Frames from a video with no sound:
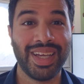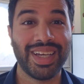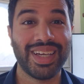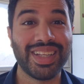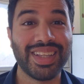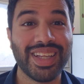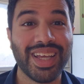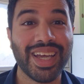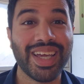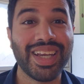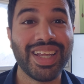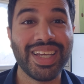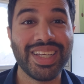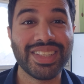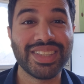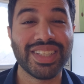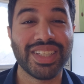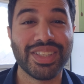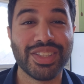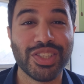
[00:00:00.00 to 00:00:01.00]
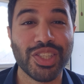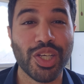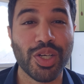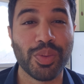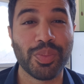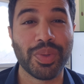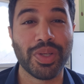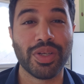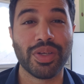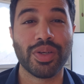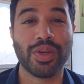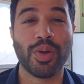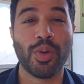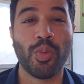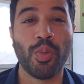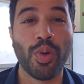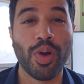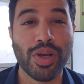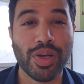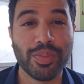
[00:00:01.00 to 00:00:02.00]
Ladies and gentlemen,
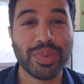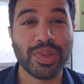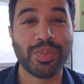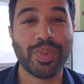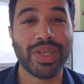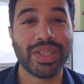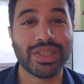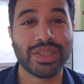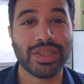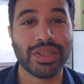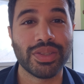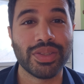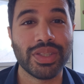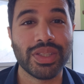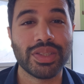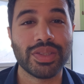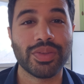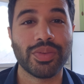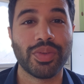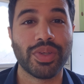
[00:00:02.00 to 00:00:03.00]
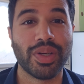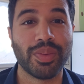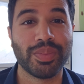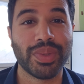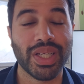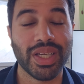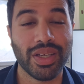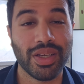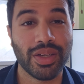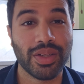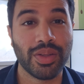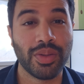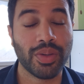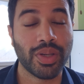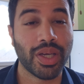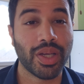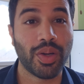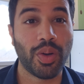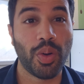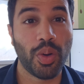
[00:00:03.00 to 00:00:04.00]
welcome to my series where I'm taking a
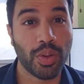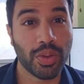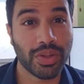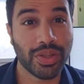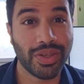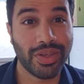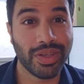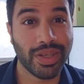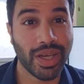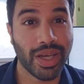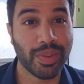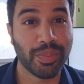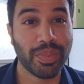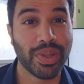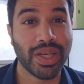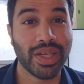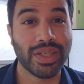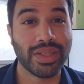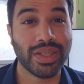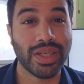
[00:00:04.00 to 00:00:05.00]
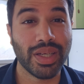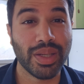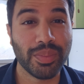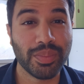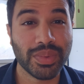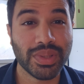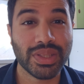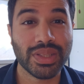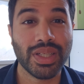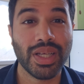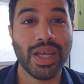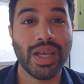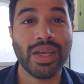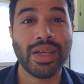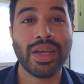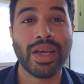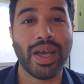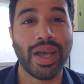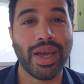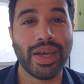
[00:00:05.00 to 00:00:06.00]
look at all 30 NBA teams,
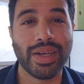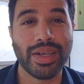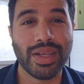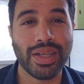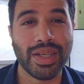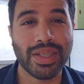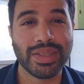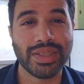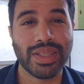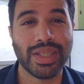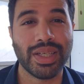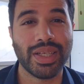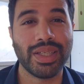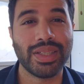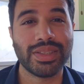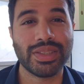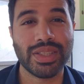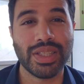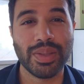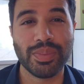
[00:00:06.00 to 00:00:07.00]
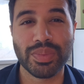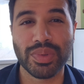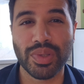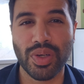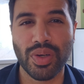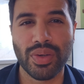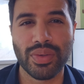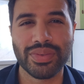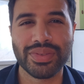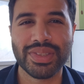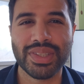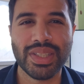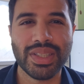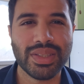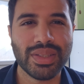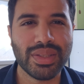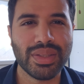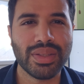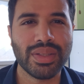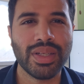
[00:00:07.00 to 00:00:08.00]
analyzing each team's
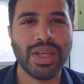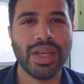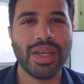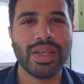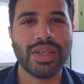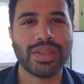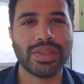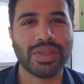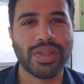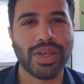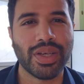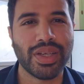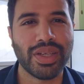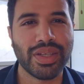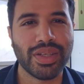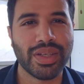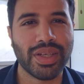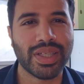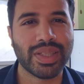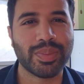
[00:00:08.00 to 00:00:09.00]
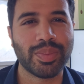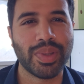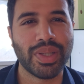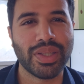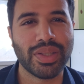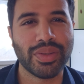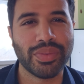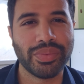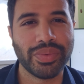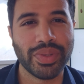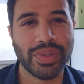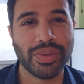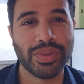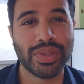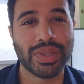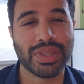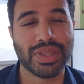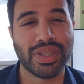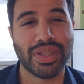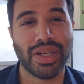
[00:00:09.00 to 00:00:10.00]
off-season so I can explain to
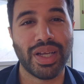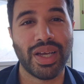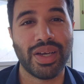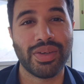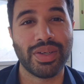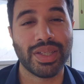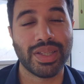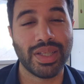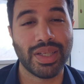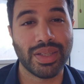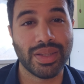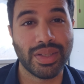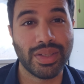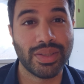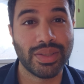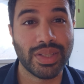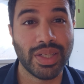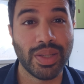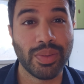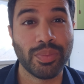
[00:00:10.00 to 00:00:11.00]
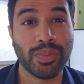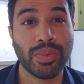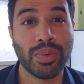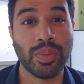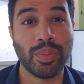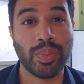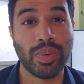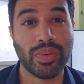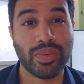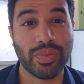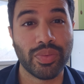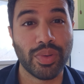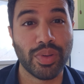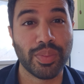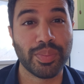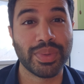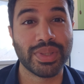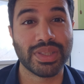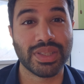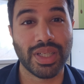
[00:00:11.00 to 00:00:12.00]
viewers on how I think their team will
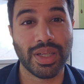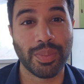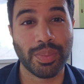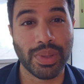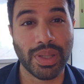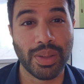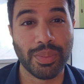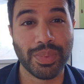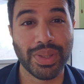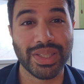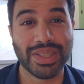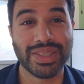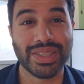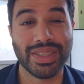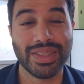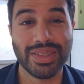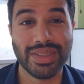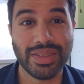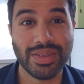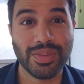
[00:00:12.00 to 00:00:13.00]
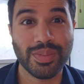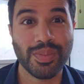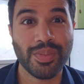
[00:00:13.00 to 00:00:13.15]
perform this upcoming season.